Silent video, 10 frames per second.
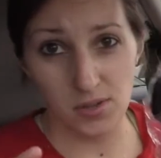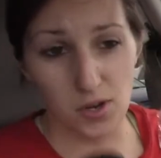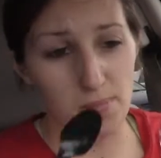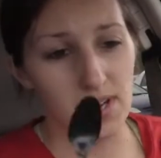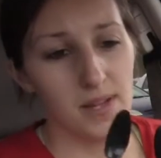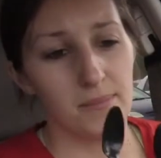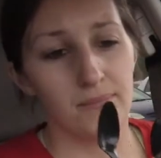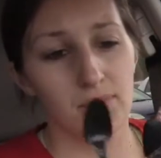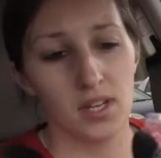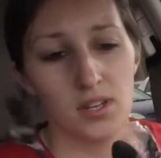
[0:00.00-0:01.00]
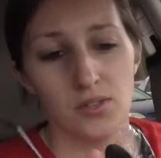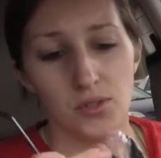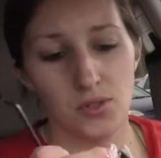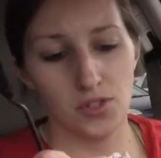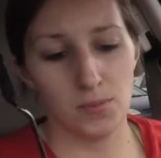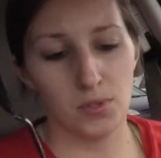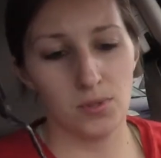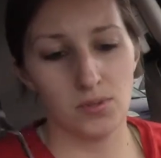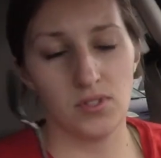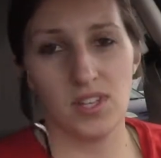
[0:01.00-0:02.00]
Opened it. Two
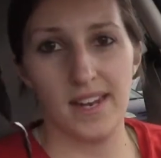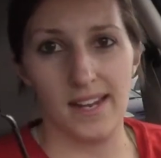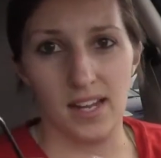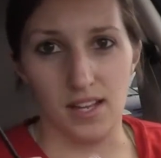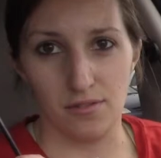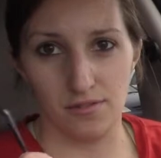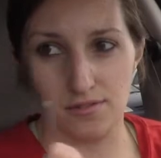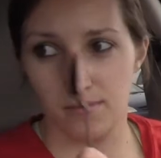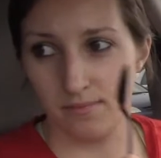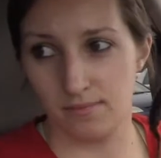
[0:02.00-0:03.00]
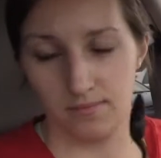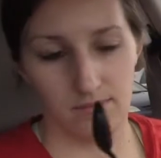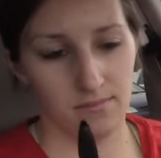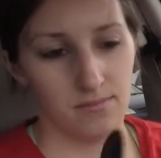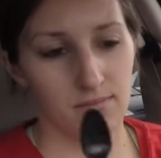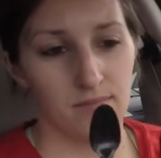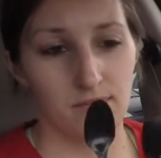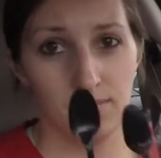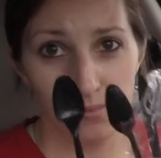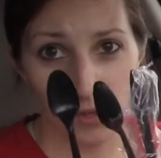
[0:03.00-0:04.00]
spoons and a
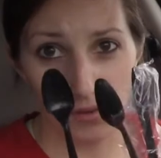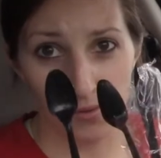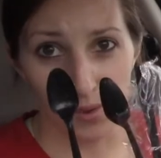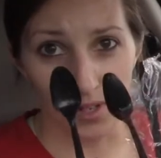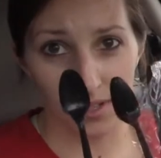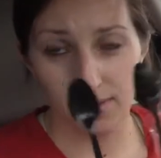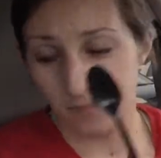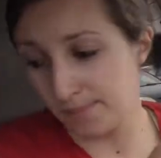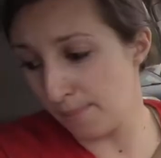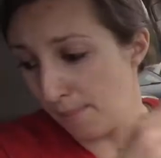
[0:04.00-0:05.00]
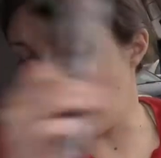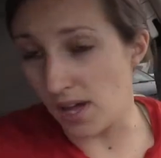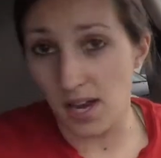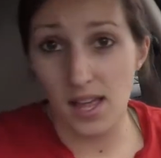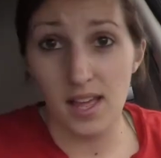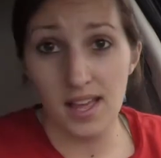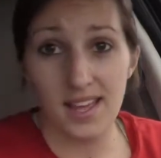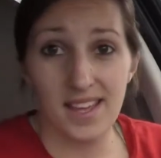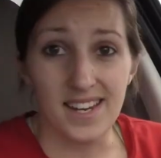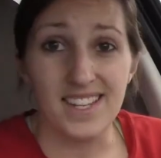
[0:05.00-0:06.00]
knife. No fork. But
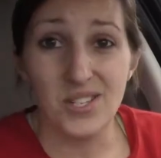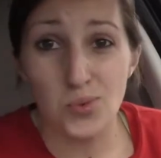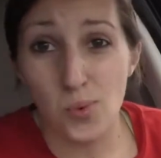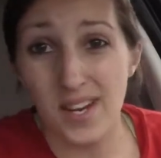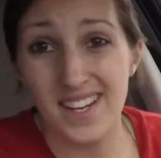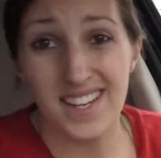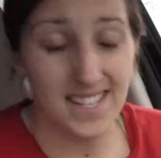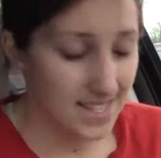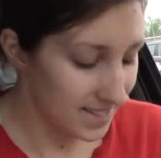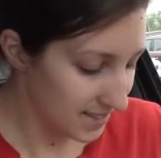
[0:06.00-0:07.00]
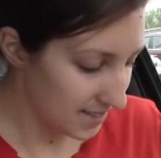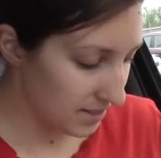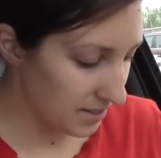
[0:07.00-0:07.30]
it is what it is.